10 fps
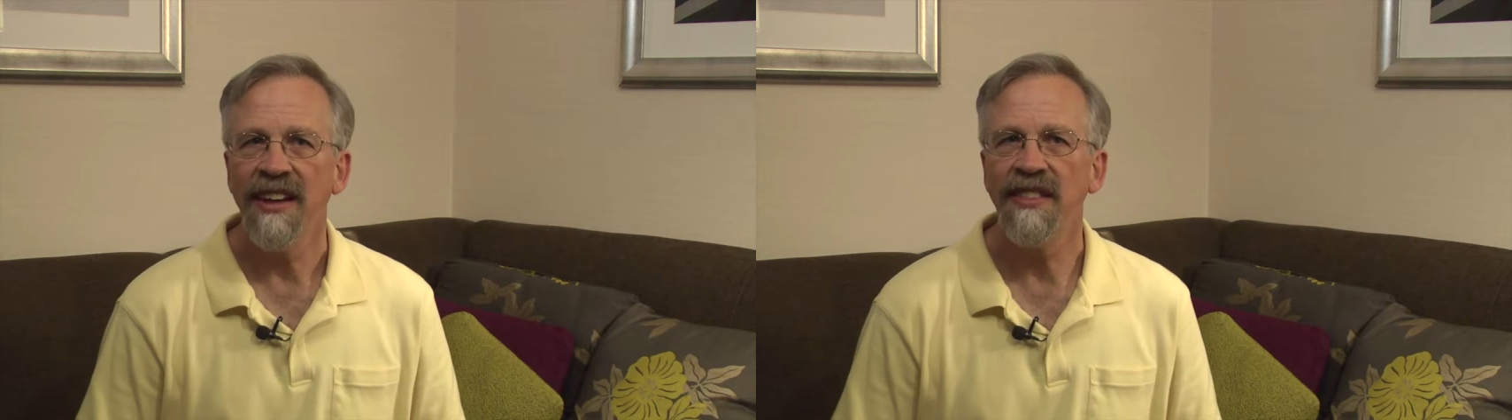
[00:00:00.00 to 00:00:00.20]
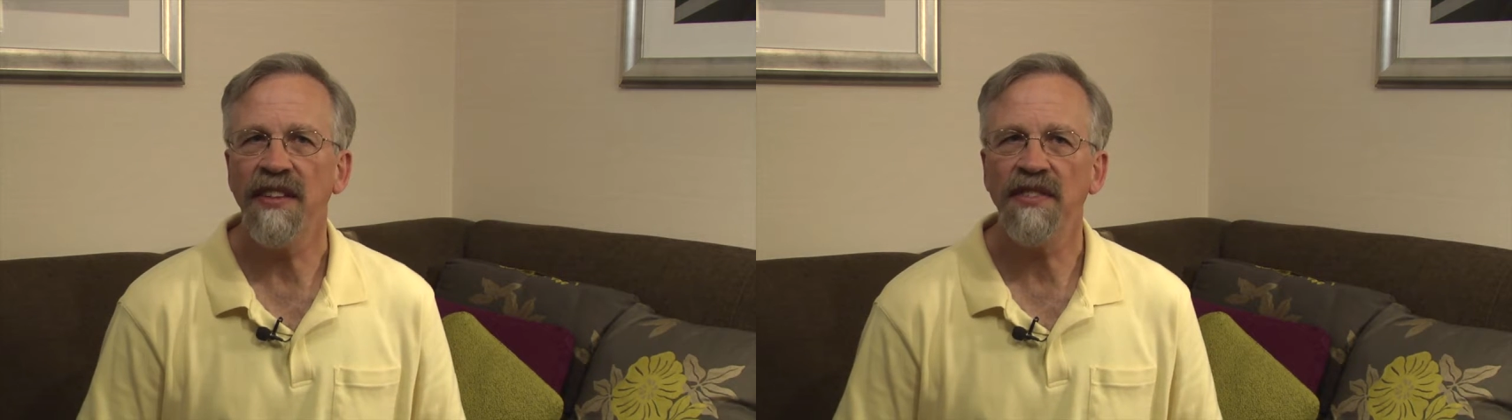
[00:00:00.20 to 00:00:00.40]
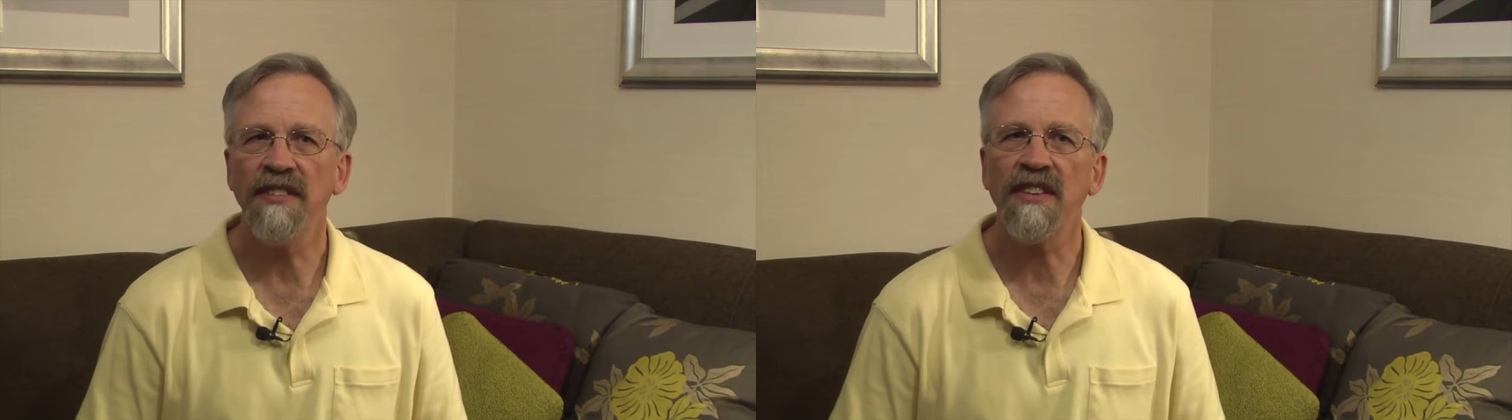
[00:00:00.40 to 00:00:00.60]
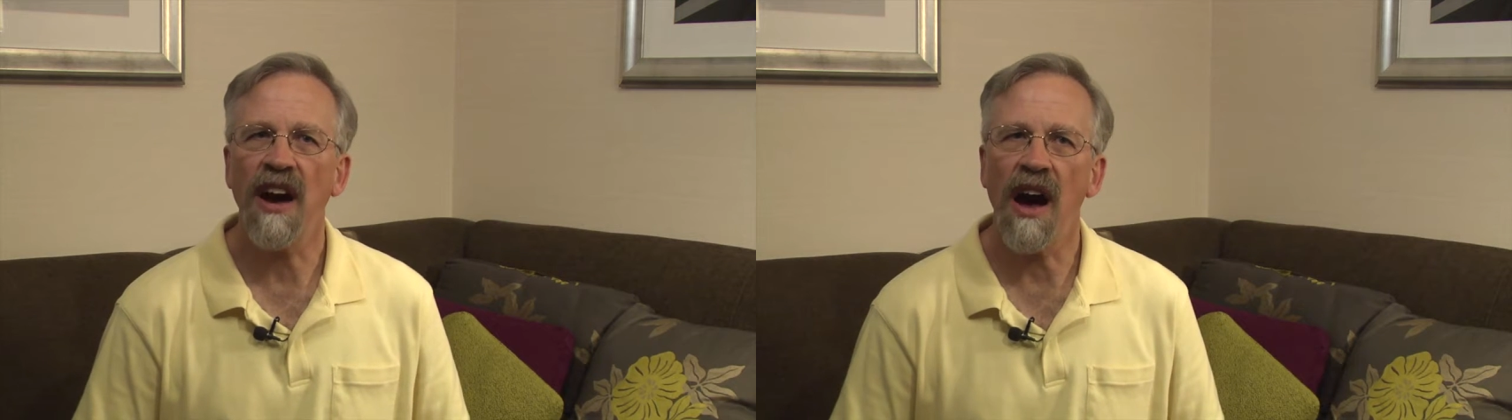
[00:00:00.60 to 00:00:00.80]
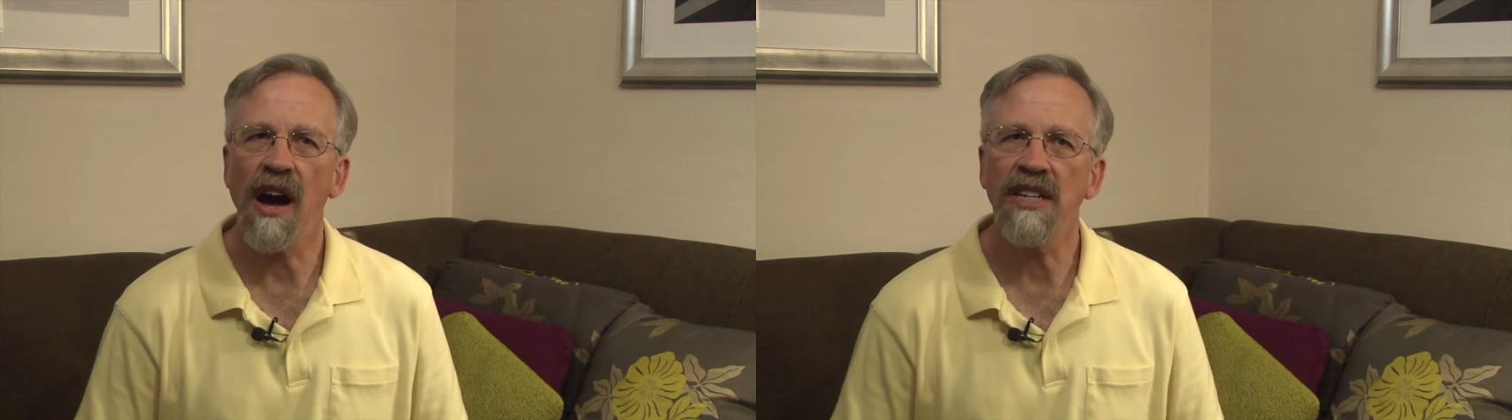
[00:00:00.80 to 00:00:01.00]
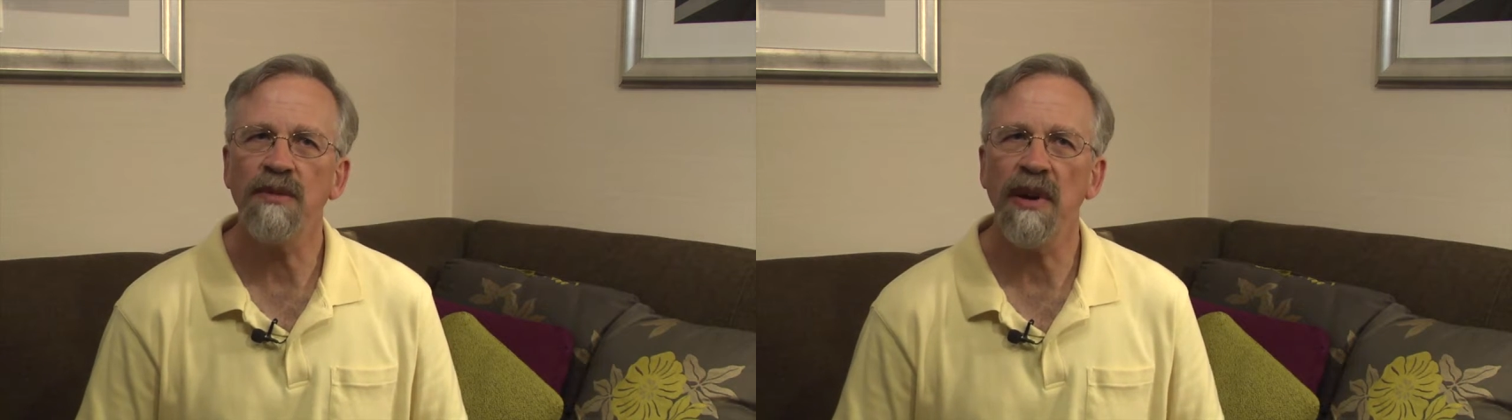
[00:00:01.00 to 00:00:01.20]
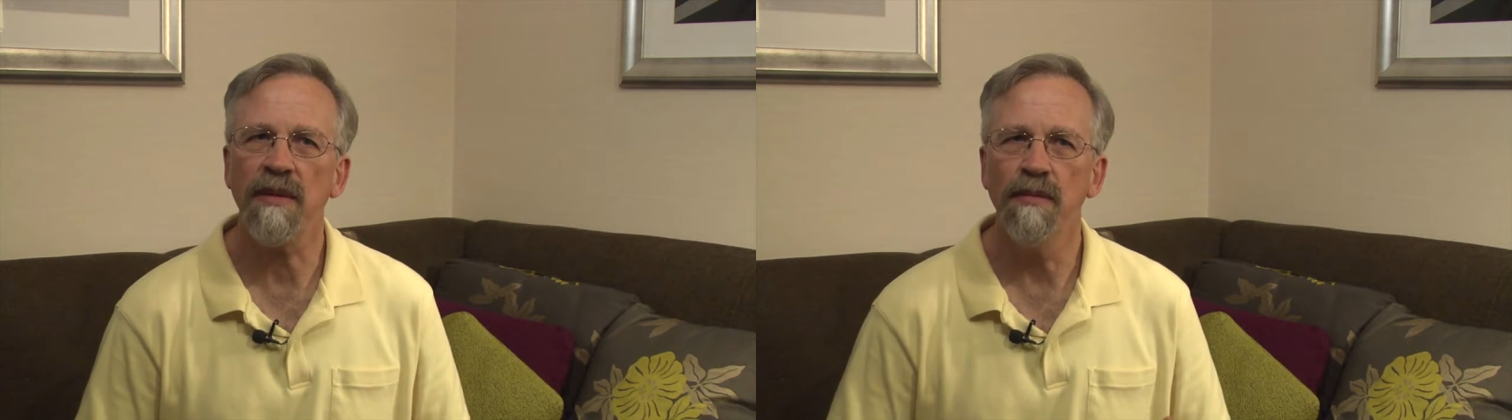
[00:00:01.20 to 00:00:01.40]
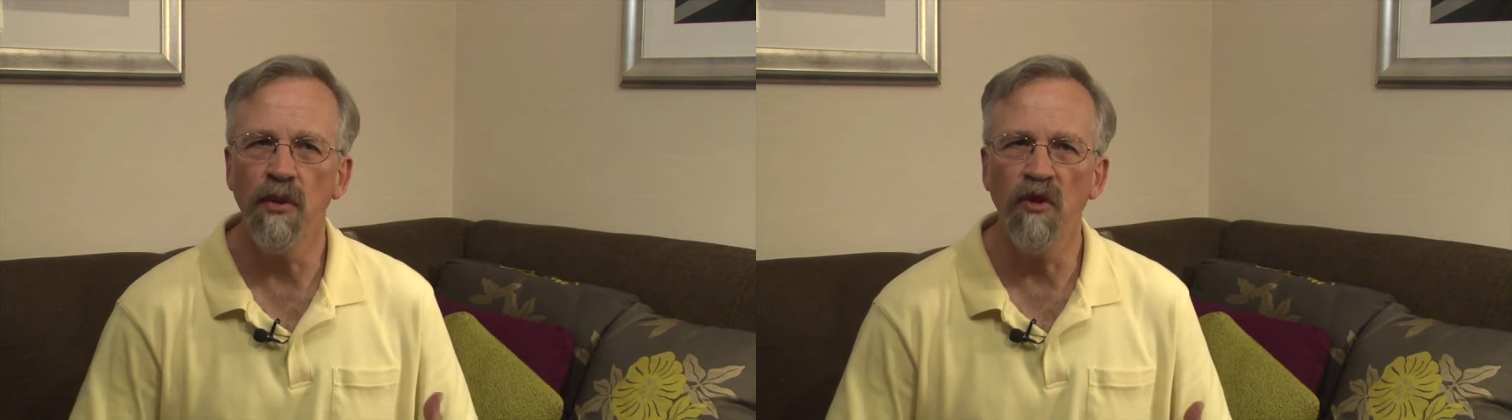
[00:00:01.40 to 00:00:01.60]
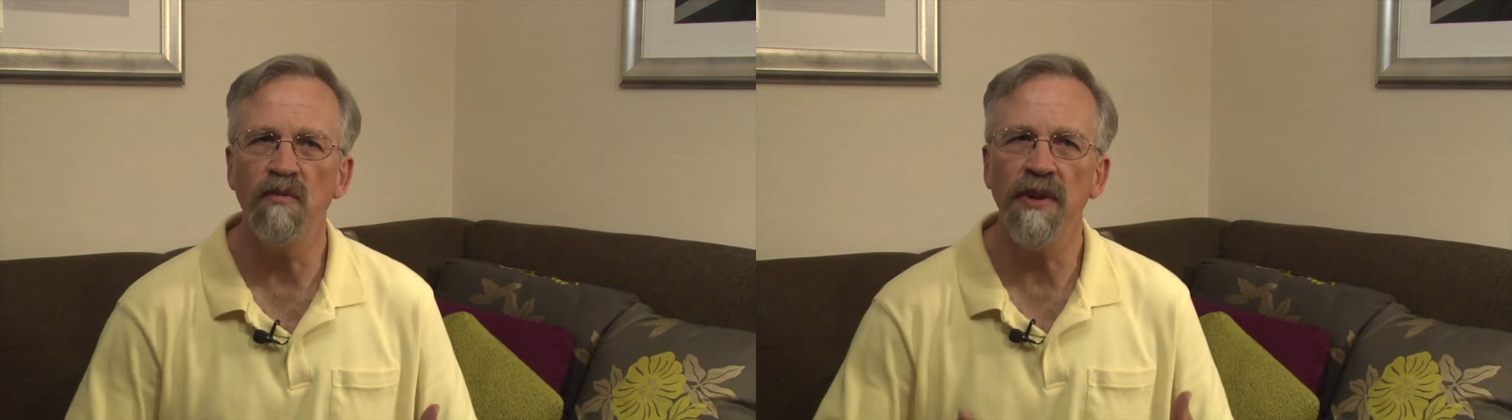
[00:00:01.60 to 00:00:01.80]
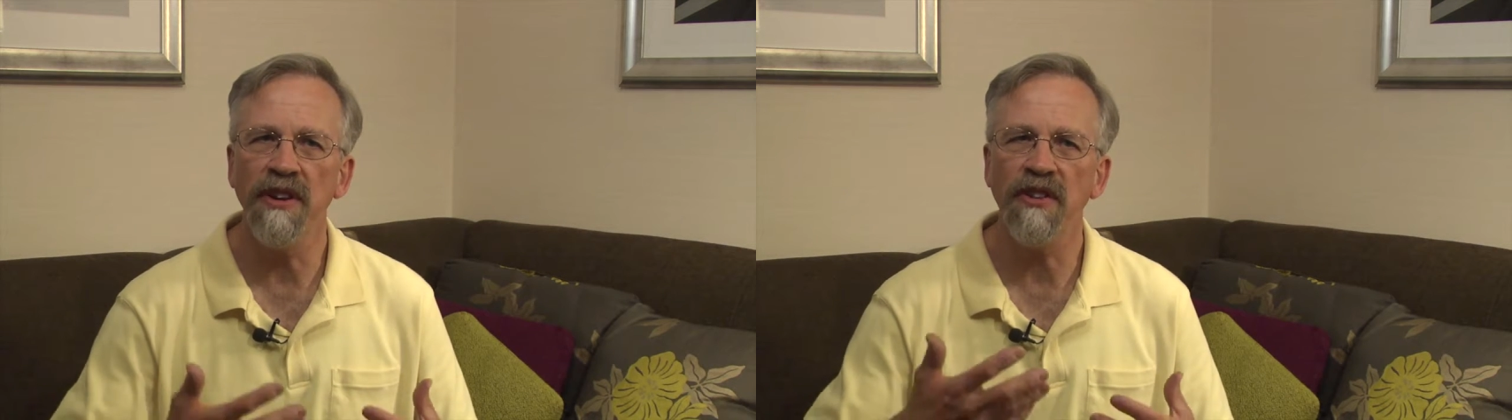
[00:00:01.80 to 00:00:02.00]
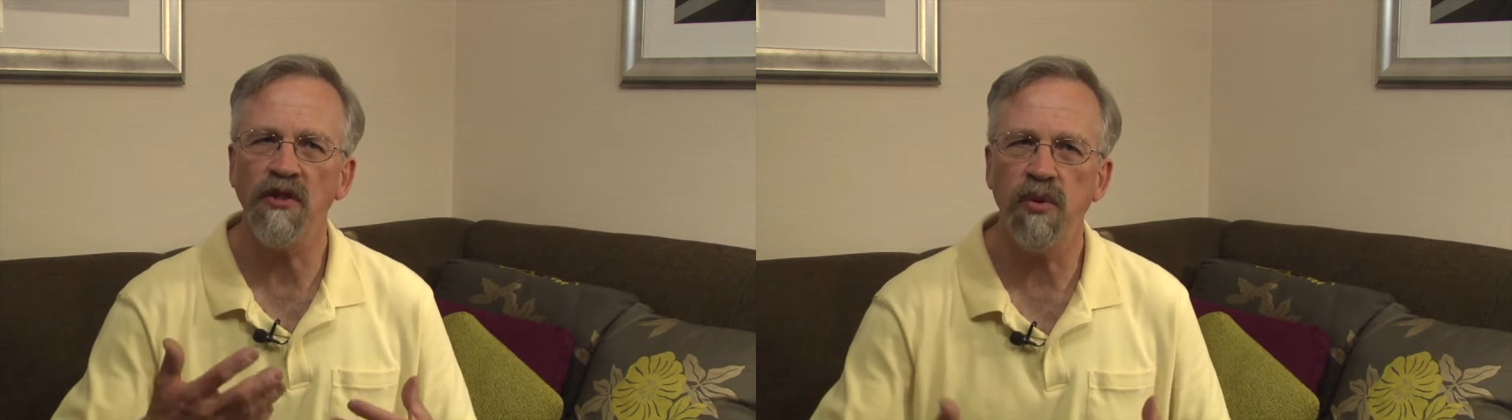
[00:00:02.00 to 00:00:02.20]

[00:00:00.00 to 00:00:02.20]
that this cosmic movement